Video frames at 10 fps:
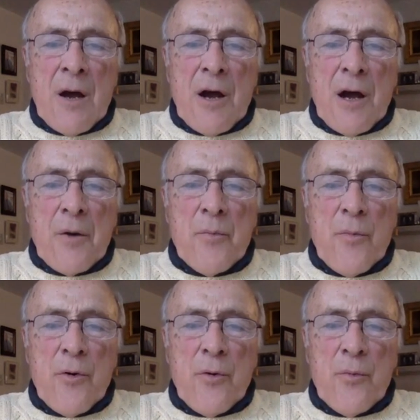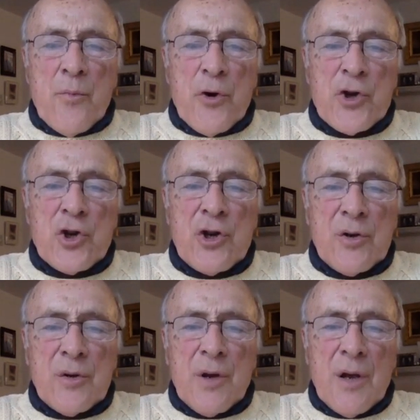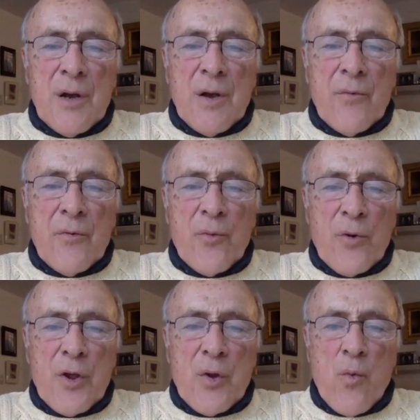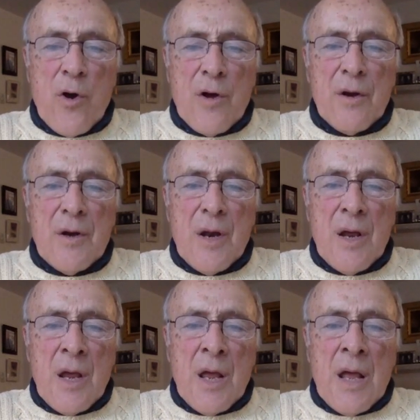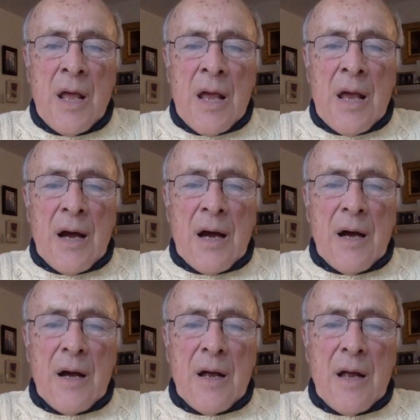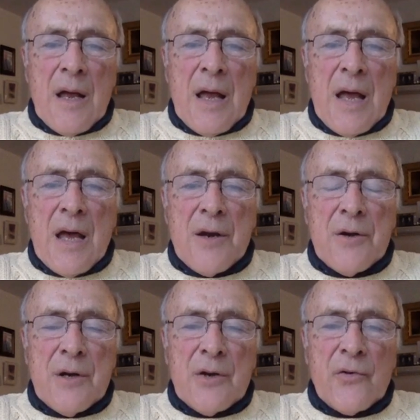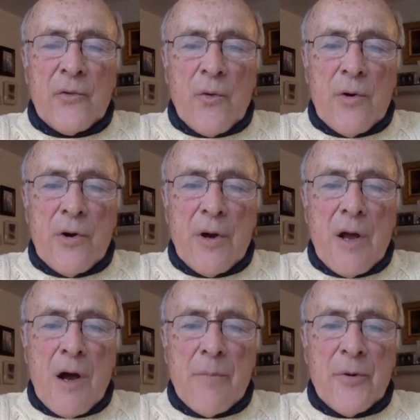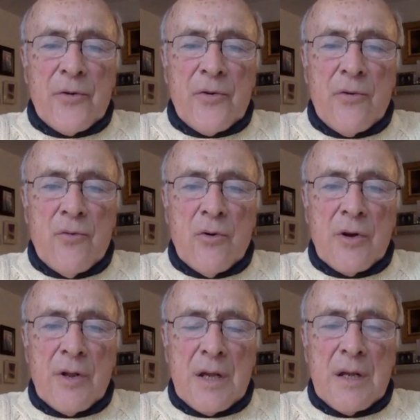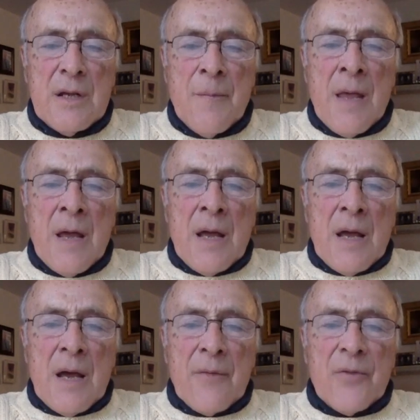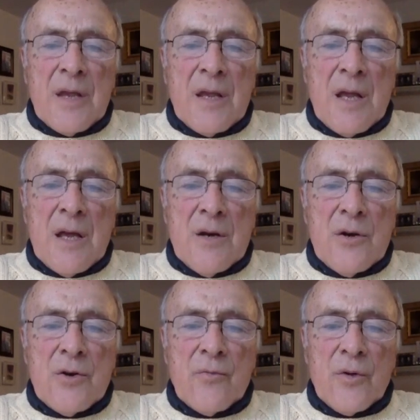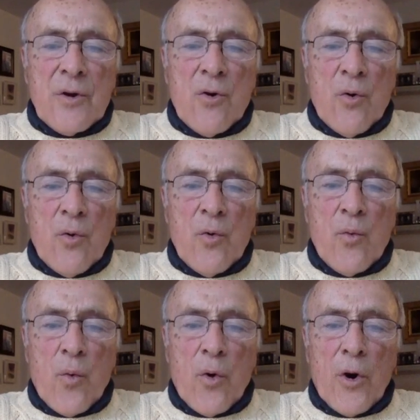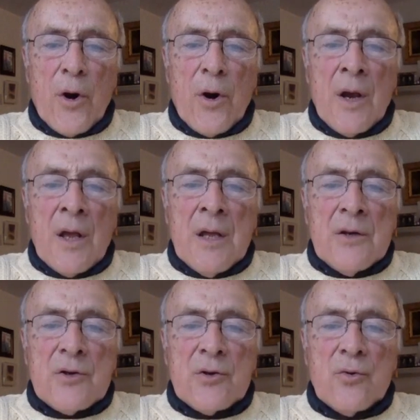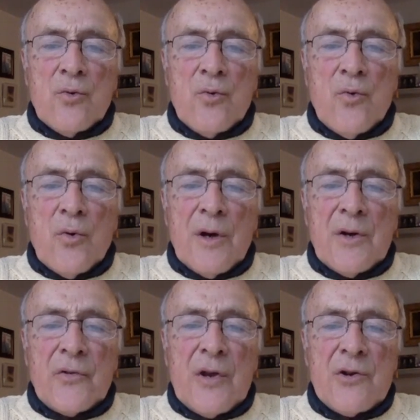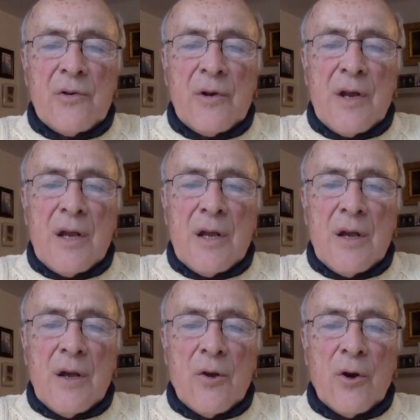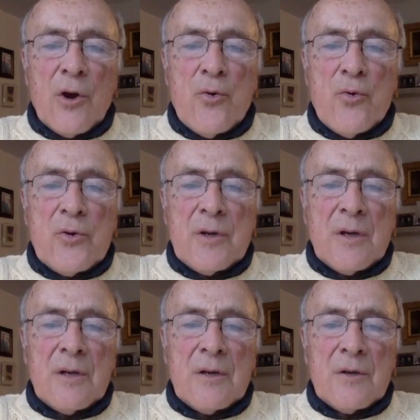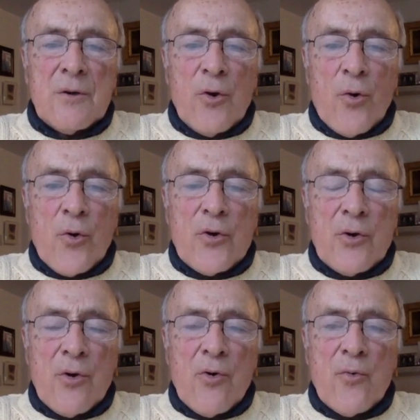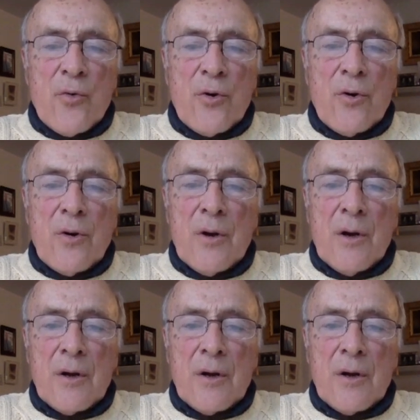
Uh, Bush 41 uh, had an extraordinary opportunity at the end of the Cold War to uh, essentially gloat and to lord it over uh,